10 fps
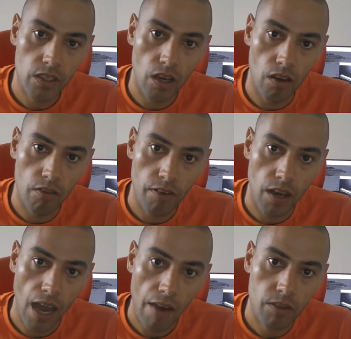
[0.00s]
of
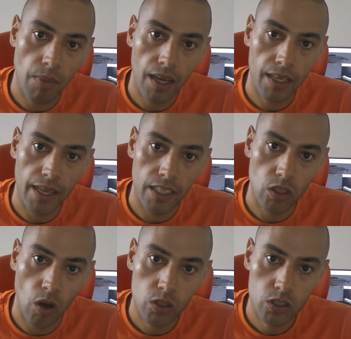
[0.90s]
aftermarket
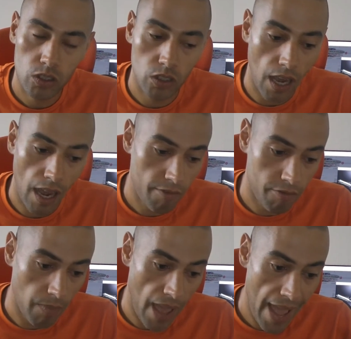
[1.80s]
exhausts
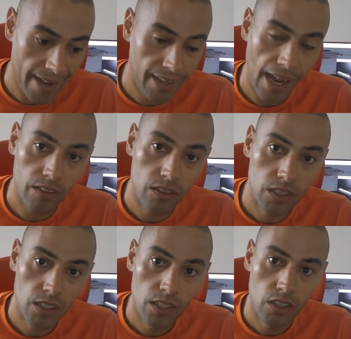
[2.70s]
from end
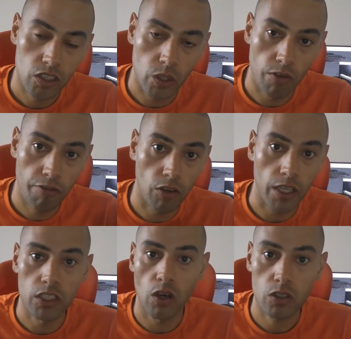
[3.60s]
cans to full
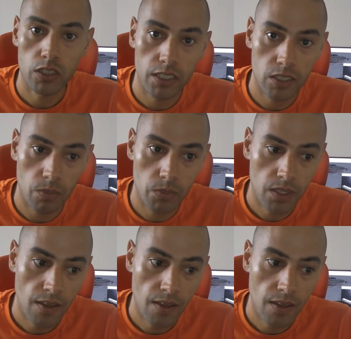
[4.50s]
exhaust systems